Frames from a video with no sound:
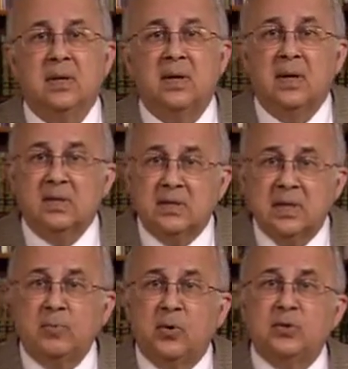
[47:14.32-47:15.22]
His
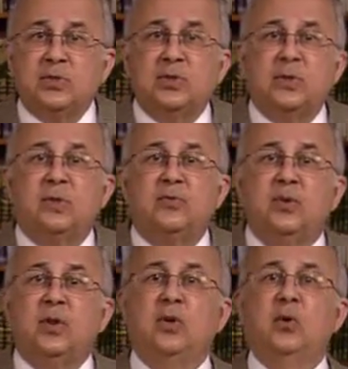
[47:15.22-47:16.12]
deep concern
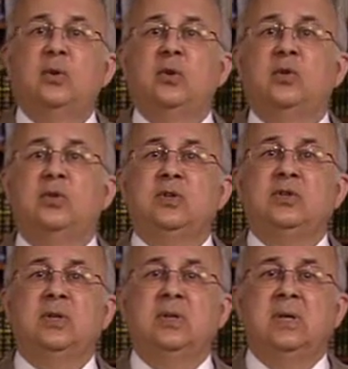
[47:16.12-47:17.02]
for the human
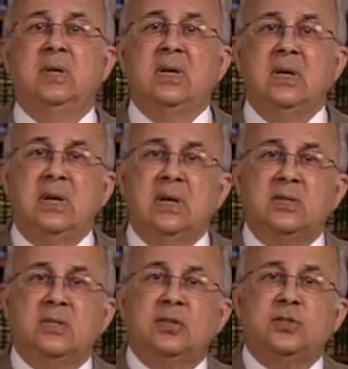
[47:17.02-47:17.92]
condition
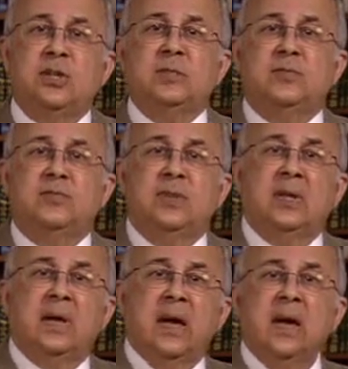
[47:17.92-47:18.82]
is not just for
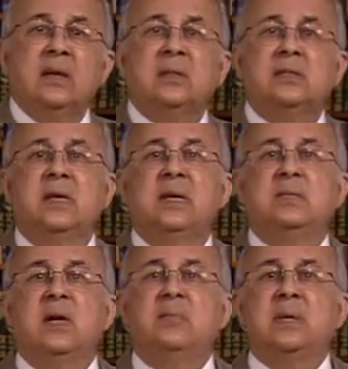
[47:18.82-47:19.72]
the characters in
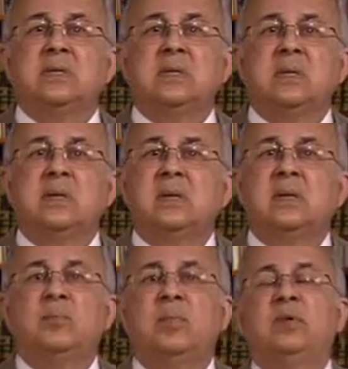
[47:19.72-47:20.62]
his epics,
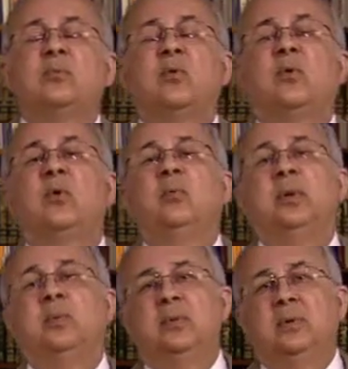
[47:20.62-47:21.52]
but for all
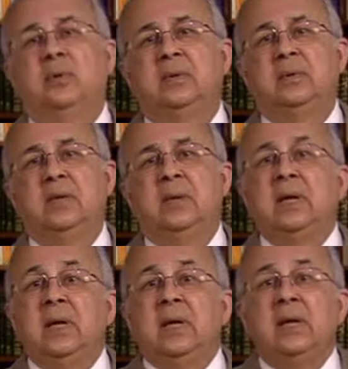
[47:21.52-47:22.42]
people.
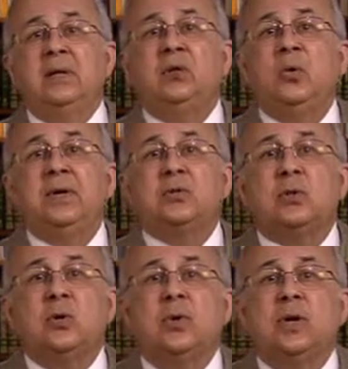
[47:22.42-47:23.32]
In doing
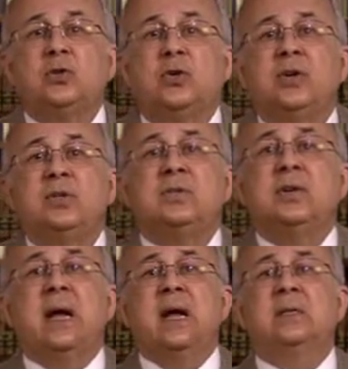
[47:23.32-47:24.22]
so, he joins
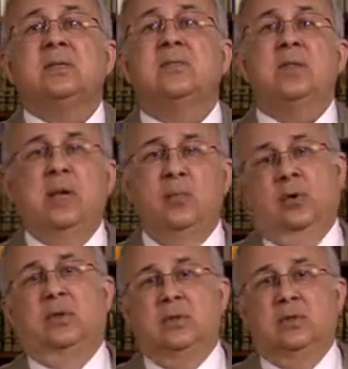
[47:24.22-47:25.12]
the ranks of the
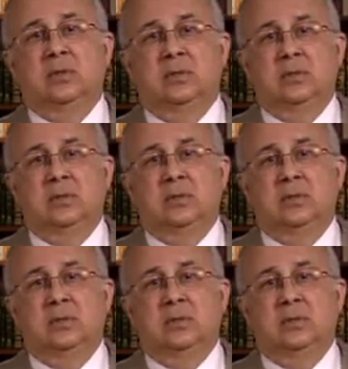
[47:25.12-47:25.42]
immortals.